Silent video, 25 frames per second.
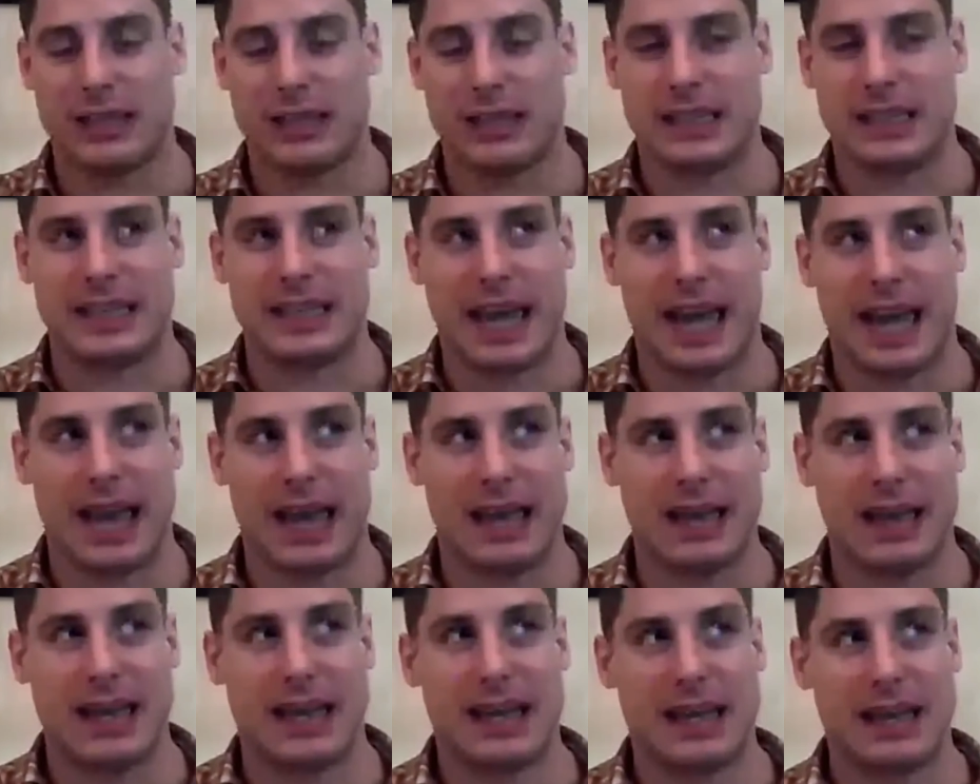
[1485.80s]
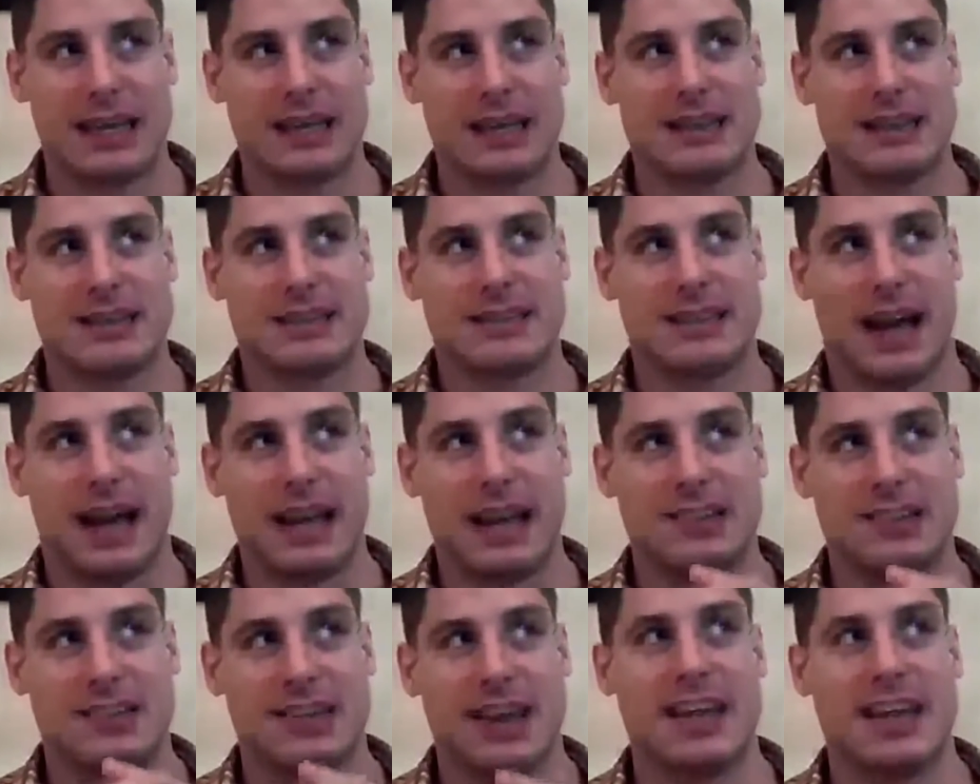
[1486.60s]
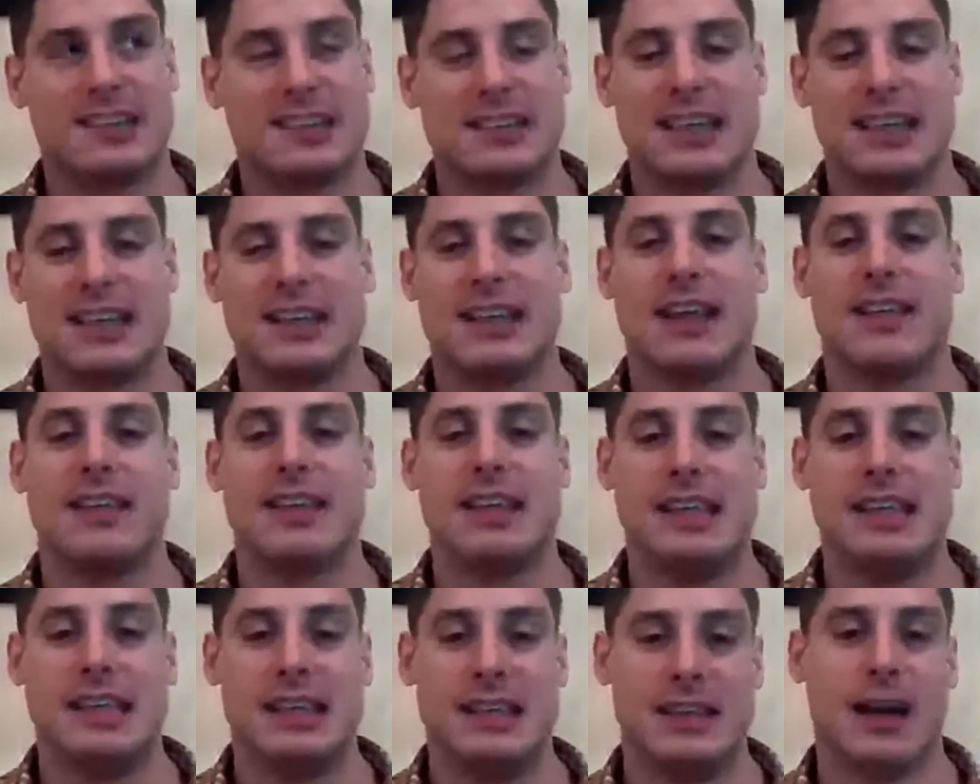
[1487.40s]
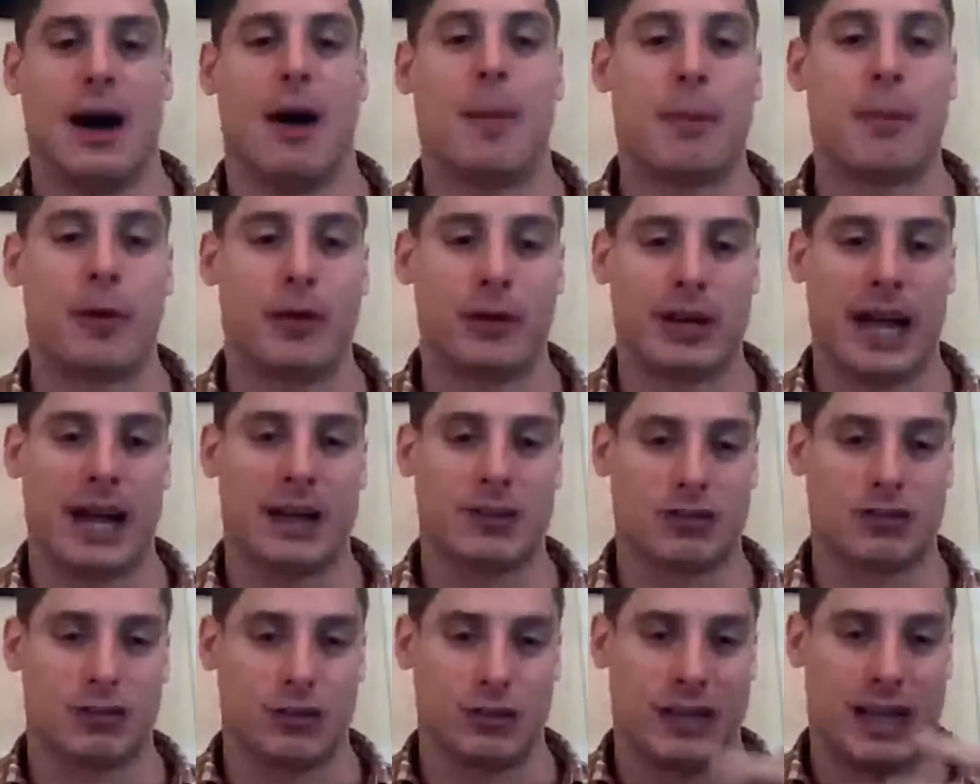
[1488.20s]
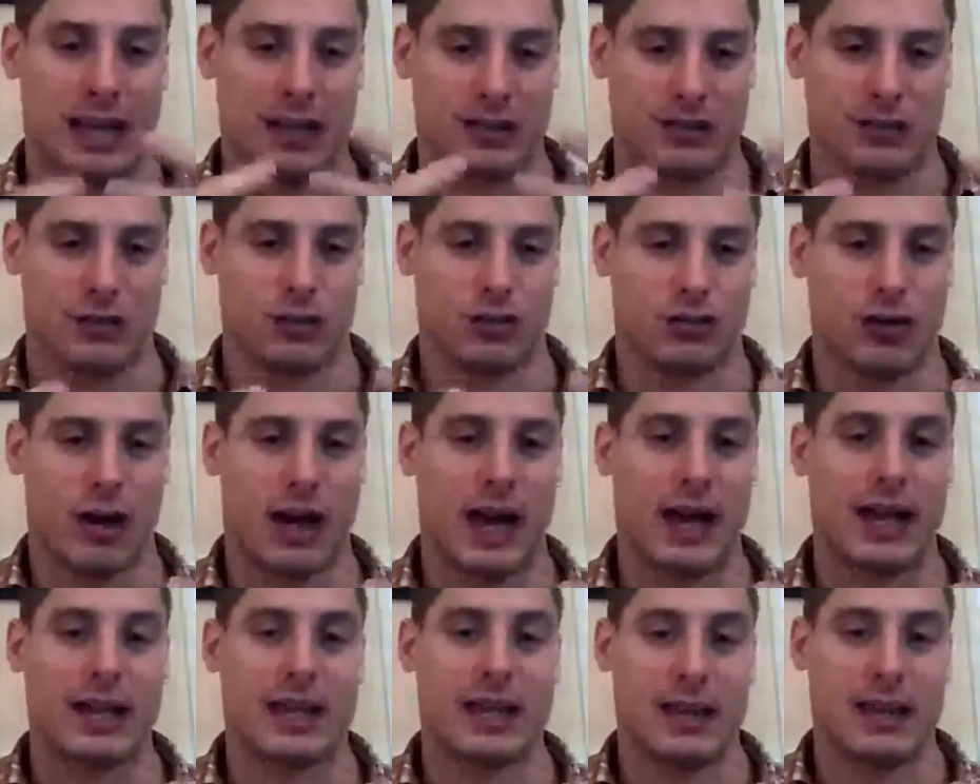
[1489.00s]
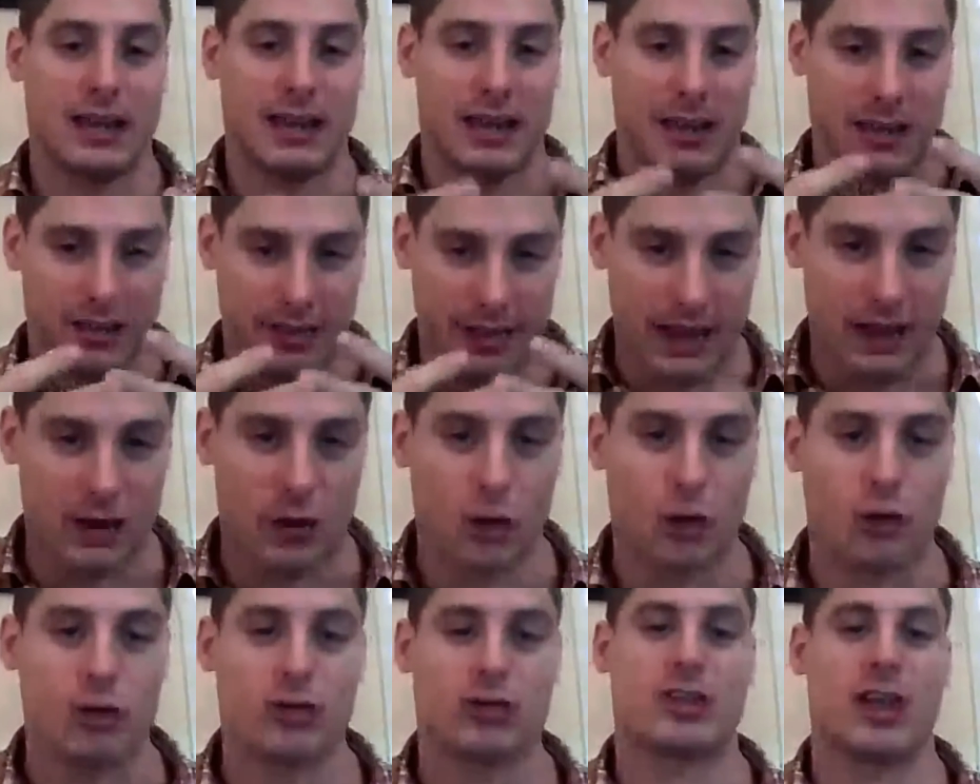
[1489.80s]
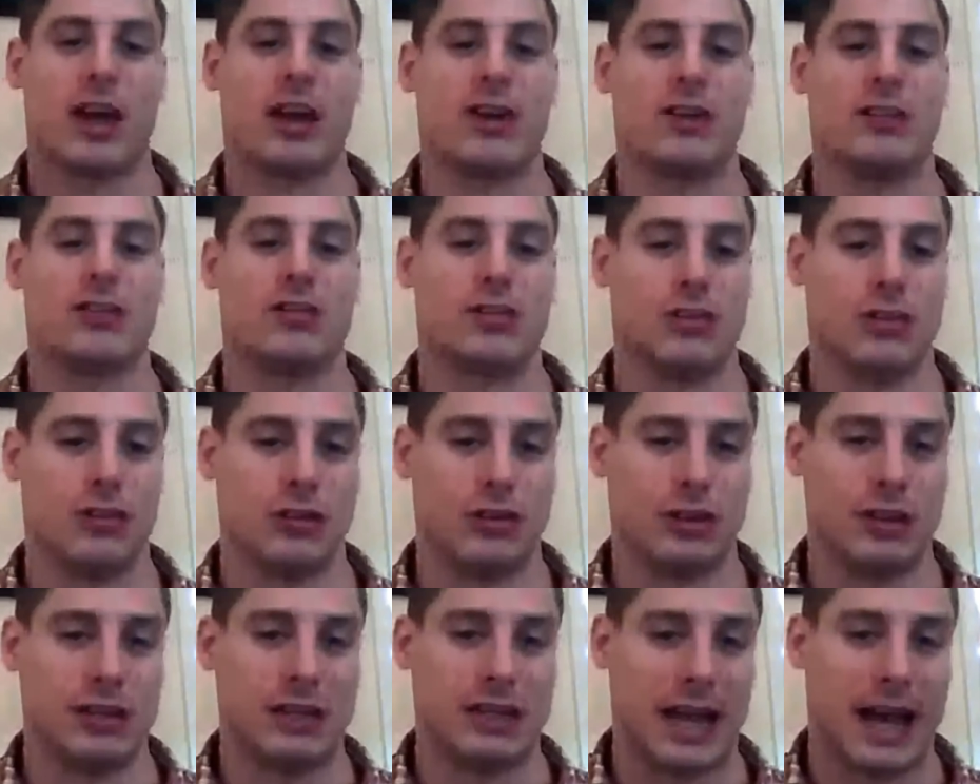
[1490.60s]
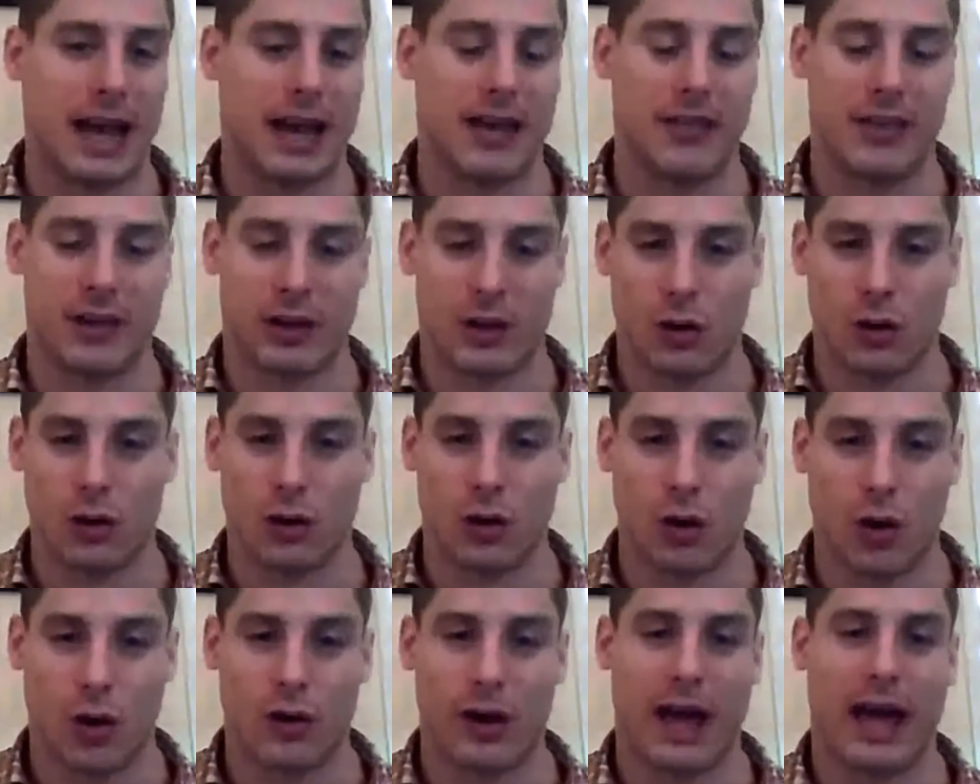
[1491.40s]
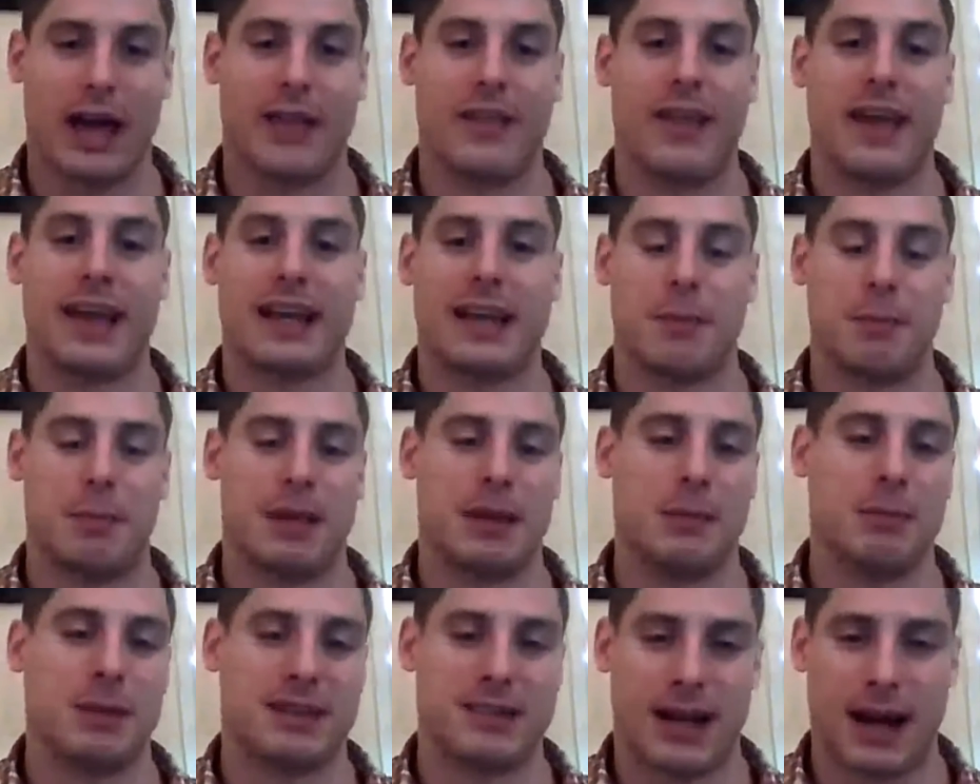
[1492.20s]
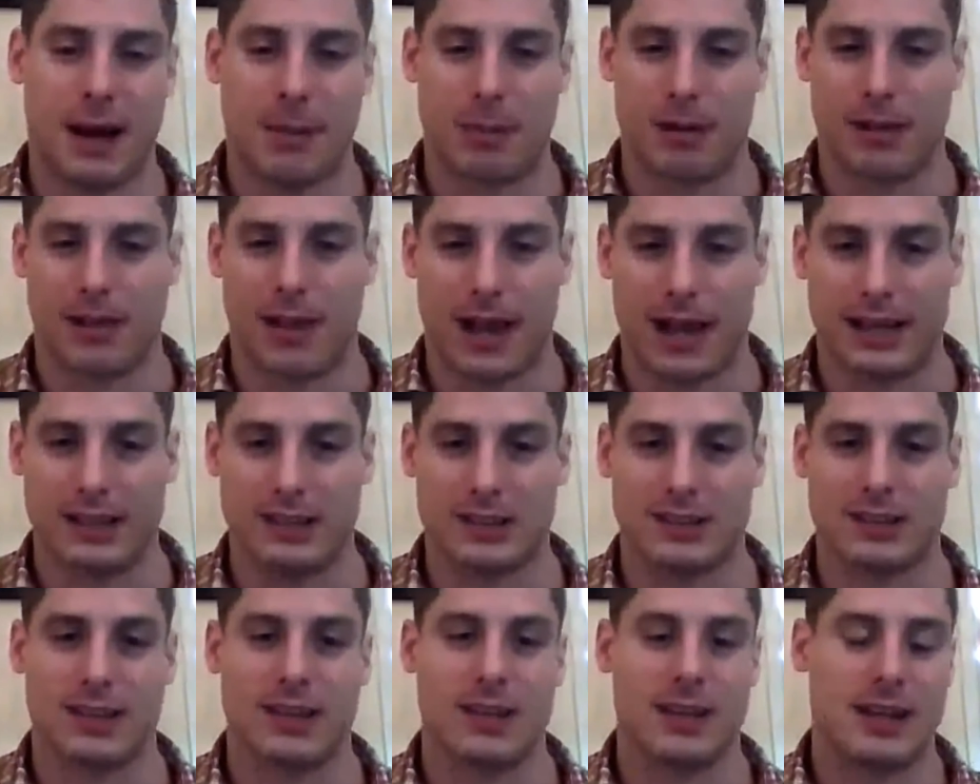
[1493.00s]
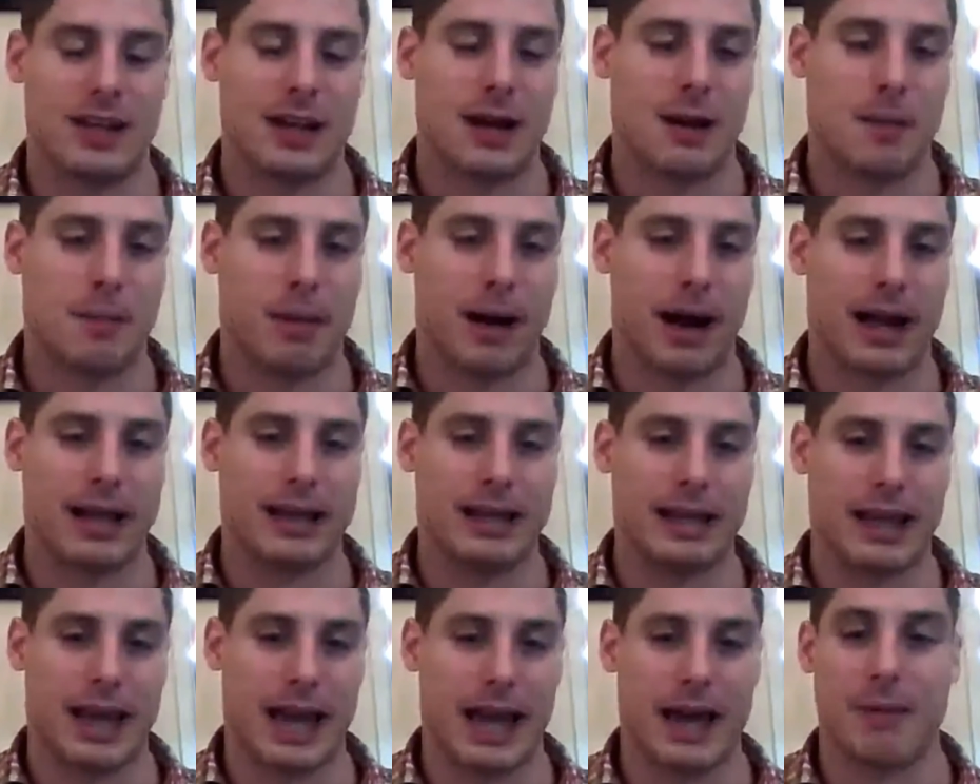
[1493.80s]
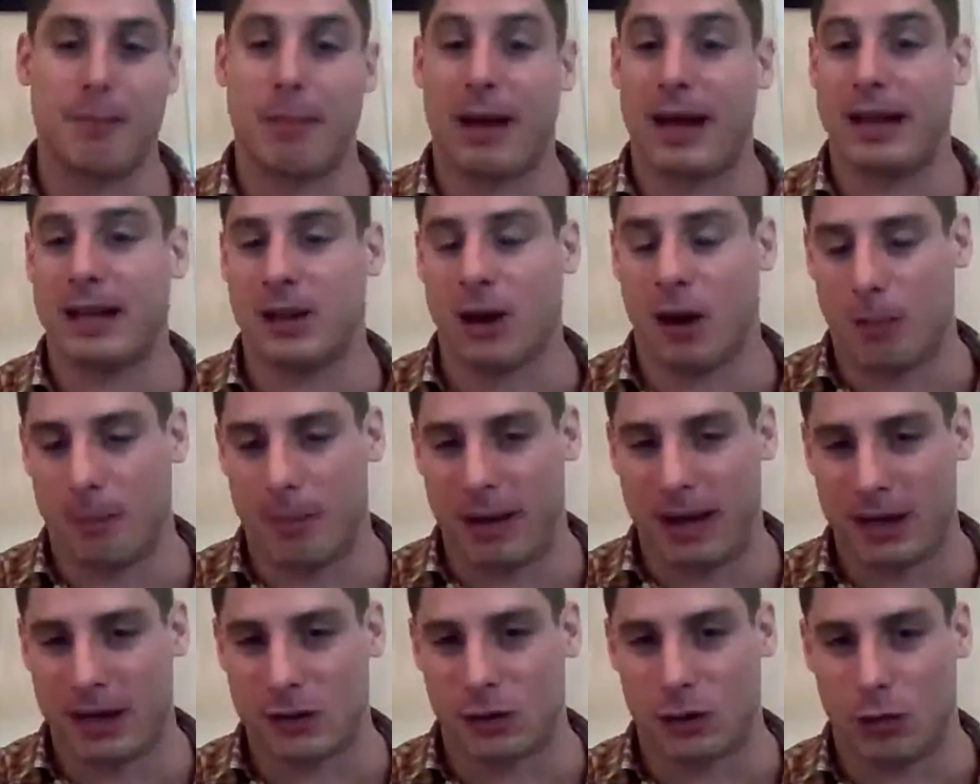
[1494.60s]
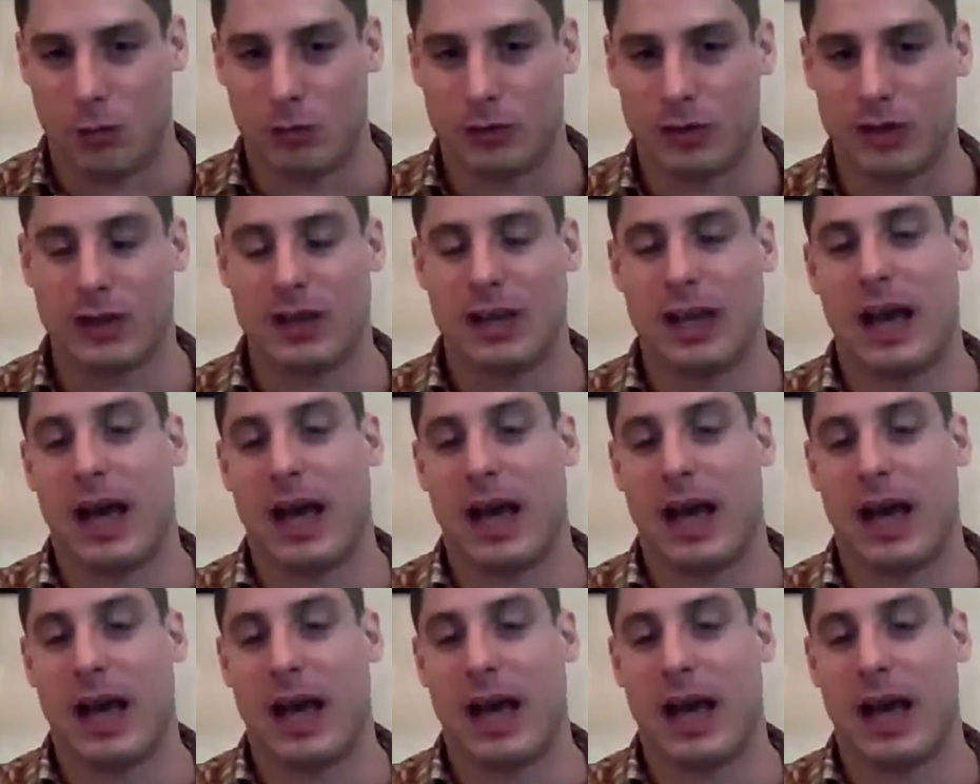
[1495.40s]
really get digested in the upper gastrointestinal tract then goes down to the colon and then can be metabolized by gut microbes.